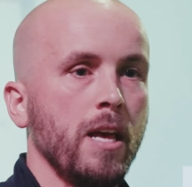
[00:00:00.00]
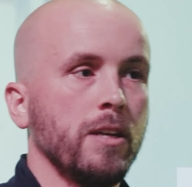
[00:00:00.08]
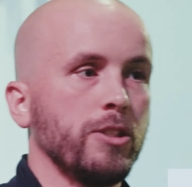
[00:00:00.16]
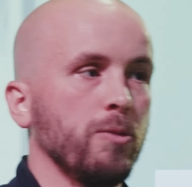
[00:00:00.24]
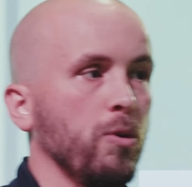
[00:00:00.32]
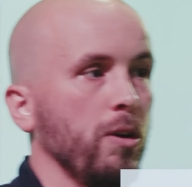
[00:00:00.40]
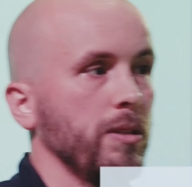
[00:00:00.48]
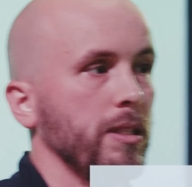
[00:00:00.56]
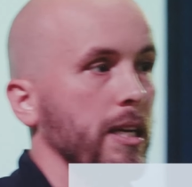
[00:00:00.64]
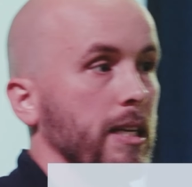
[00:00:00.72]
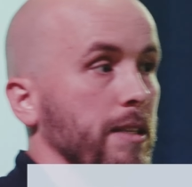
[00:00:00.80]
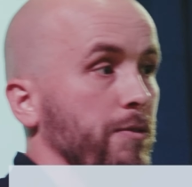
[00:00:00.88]
So what I'd
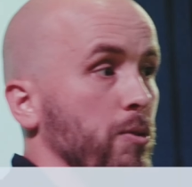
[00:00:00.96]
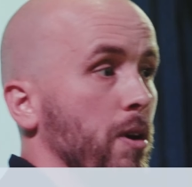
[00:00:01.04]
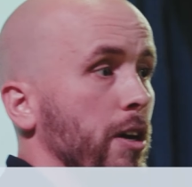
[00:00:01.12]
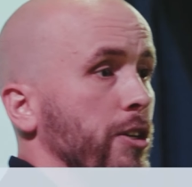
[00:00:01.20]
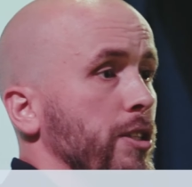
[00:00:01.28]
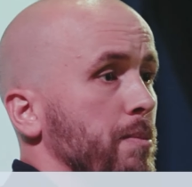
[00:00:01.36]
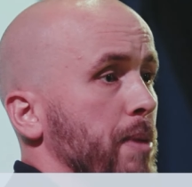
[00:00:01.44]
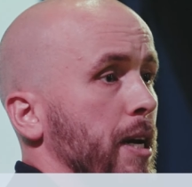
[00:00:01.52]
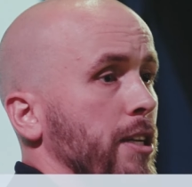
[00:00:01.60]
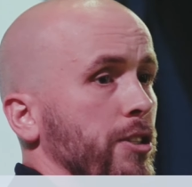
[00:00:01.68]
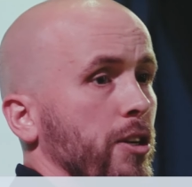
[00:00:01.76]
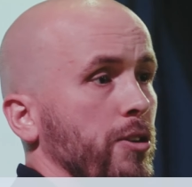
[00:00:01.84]
say is, if you are using
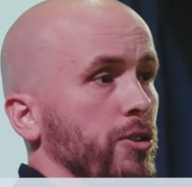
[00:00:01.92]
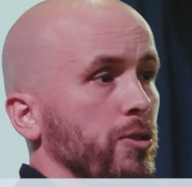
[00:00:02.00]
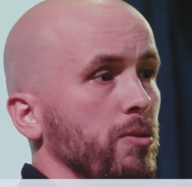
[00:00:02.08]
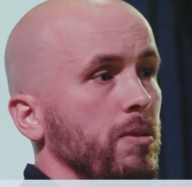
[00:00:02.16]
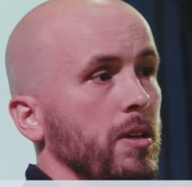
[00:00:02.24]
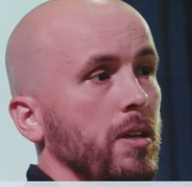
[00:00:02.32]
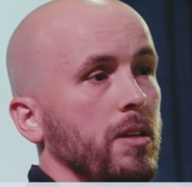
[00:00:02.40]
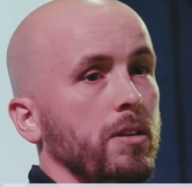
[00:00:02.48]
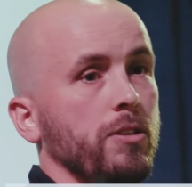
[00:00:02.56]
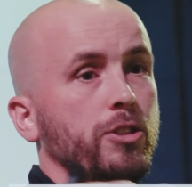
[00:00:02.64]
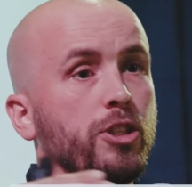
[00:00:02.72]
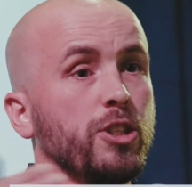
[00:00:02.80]
paid social,
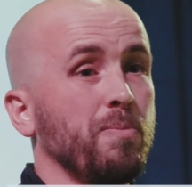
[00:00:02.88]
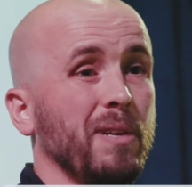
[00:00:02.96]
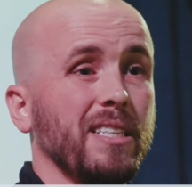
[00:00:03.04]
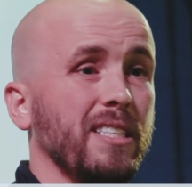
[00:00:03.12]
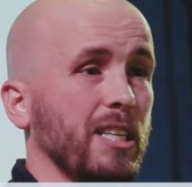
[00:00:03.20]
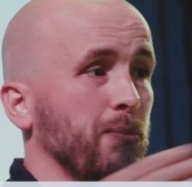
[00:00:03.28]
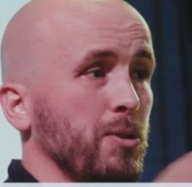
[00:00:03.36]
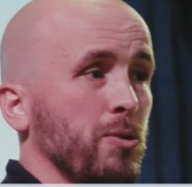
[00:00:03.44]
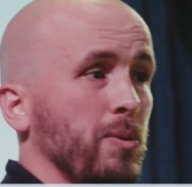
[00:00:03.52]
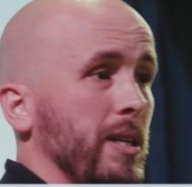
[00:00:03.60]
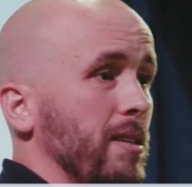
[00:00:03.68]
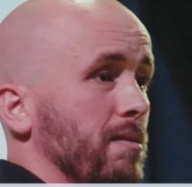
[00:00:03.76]
just split test
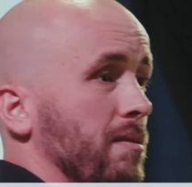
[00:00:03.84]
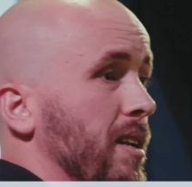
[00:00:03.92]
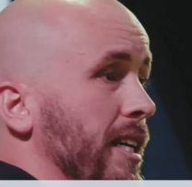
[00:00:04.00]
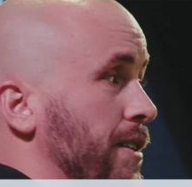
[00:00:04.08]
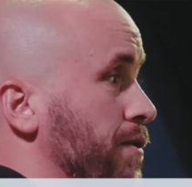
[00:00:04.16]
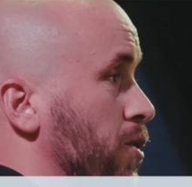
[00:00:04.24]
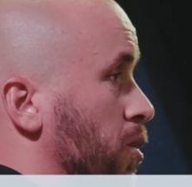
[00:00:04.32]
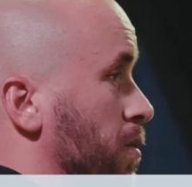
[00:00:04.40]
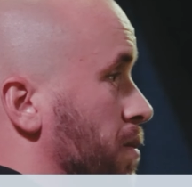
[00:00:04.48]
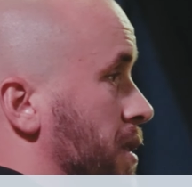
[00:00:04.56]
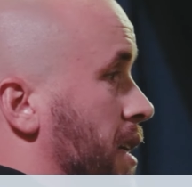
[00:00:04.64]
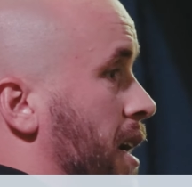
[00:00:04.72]
between lead
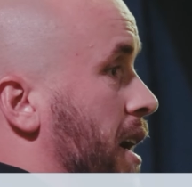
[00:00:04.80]
forms